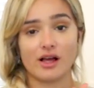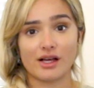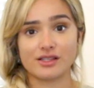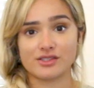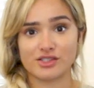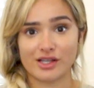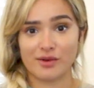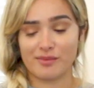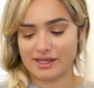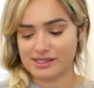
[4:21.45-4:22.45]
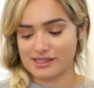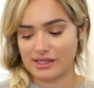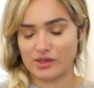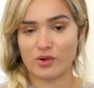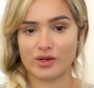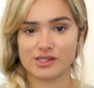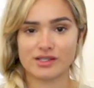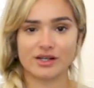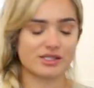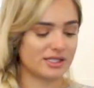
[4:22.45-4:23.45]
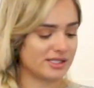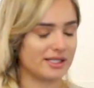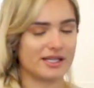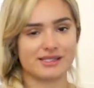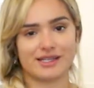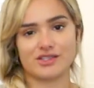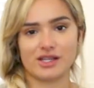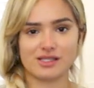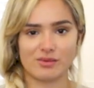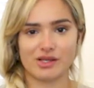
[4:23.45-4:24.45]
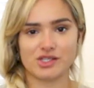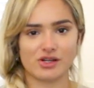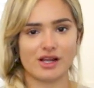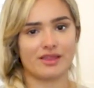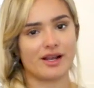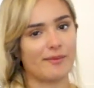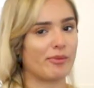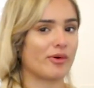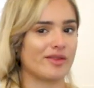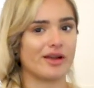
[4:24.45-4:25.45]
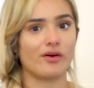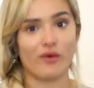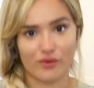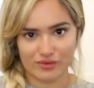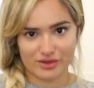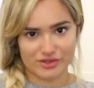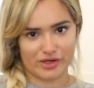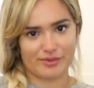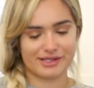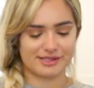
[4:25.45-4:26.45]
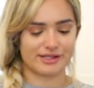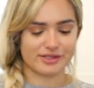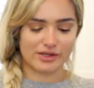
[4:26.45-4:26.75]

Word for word: uh, jello mix and the cornstarch until it gets like a gelatin mixture and then I'm gonna pour that over the strawberries later.